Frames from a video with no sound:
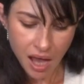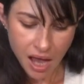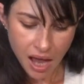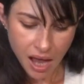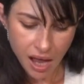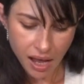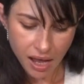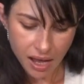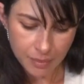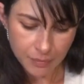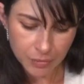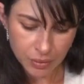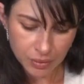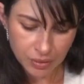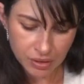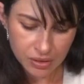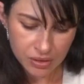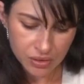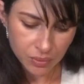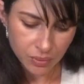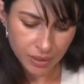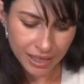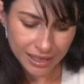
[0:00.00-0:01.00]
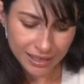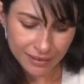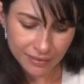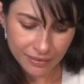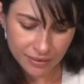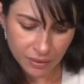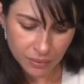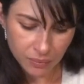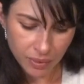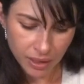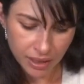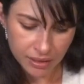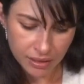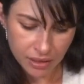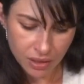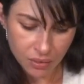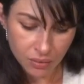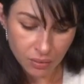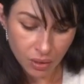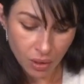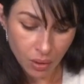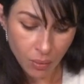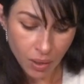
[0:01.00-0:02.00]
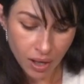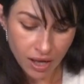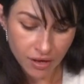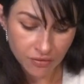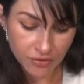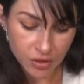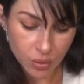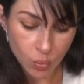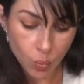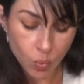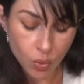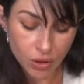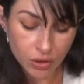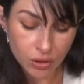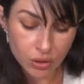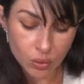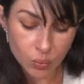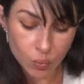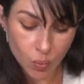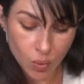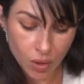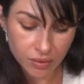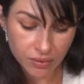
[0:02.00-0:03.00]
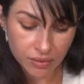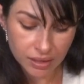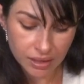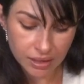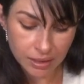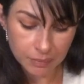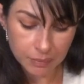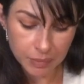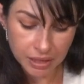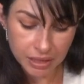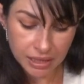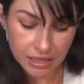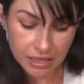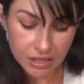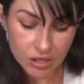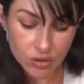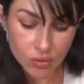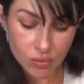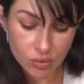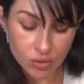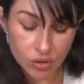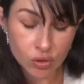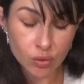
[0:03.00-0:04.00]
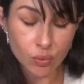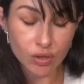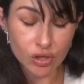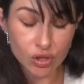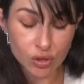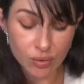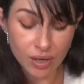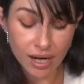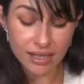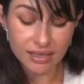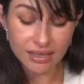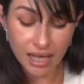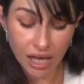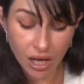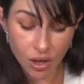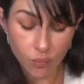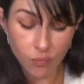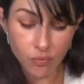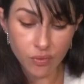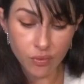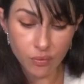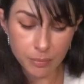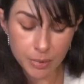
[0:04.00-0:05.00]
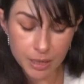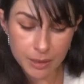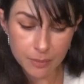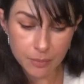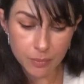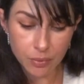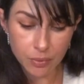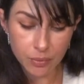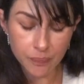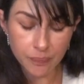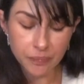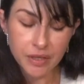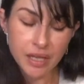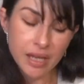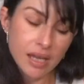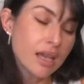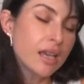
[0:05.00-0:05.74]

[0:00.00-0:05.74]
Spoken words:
You can do anything right now. Go after what you want. The ability to attract helpful people.